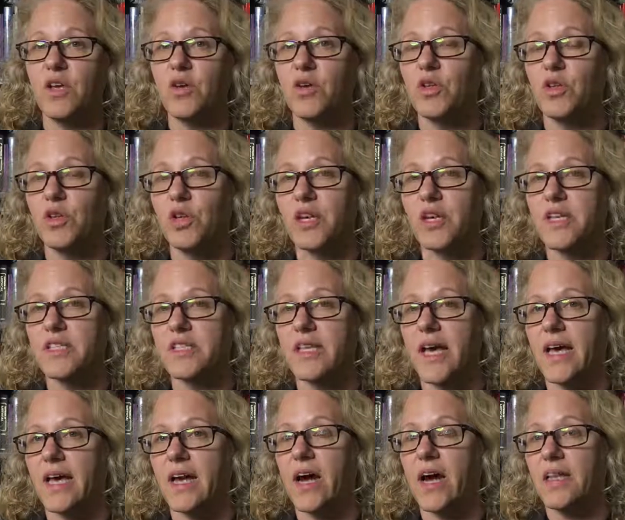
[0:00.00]
can look is
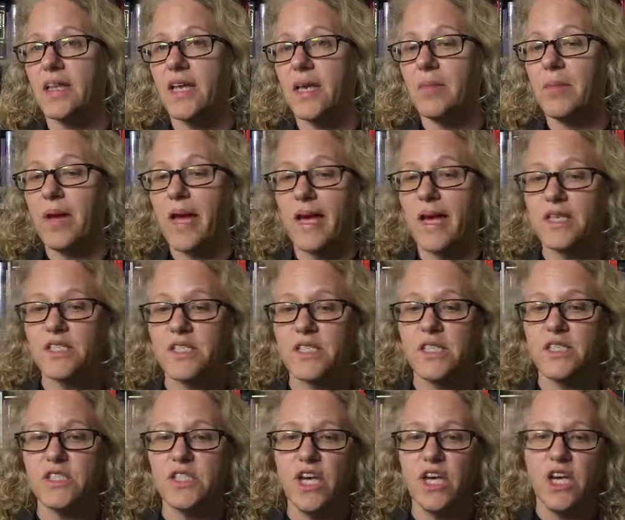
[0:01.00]
at online
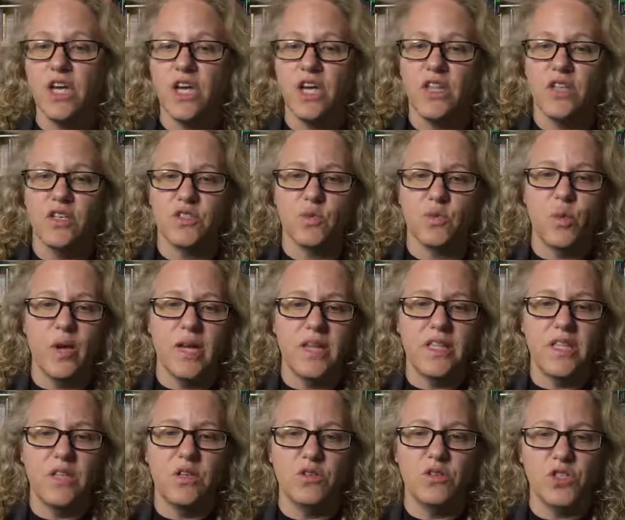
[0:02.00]
magazines. There's a way
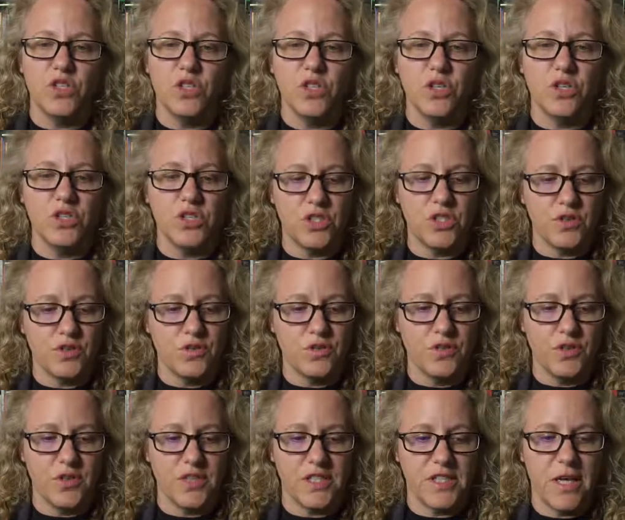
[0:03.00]
that you search.
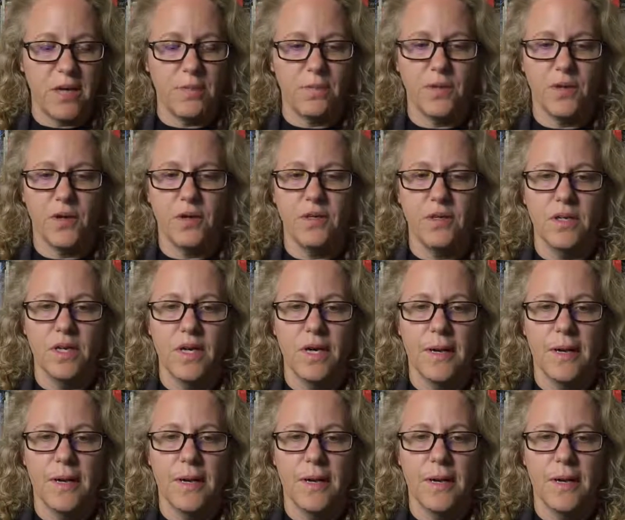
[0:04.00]
For example,